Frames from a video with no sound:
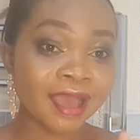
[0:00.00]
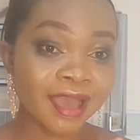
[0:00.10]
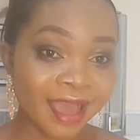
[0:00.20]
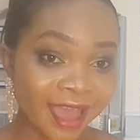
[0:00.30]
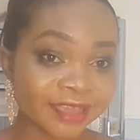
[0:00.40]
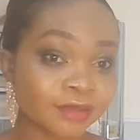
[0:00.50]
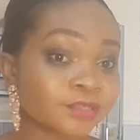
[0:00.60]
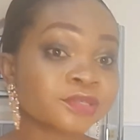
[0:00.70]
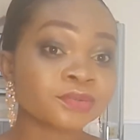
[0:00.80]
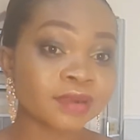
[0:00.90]

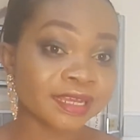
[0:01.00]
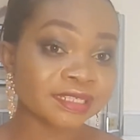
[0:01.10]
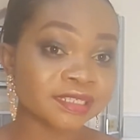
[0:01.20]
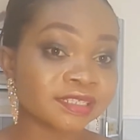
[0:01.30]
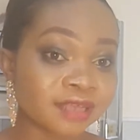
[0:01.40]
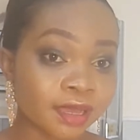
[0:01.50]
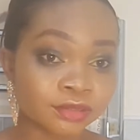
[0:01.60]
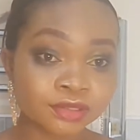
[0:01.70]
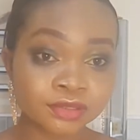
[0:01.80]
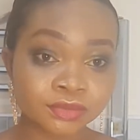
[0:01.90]
IELTS writing task
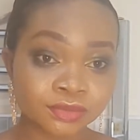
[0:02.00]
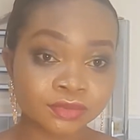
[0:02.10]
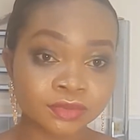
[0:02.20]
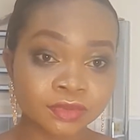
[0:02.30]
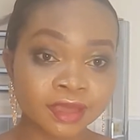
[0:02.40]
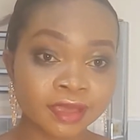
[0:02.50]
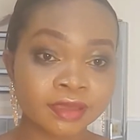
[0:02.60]
2, okay?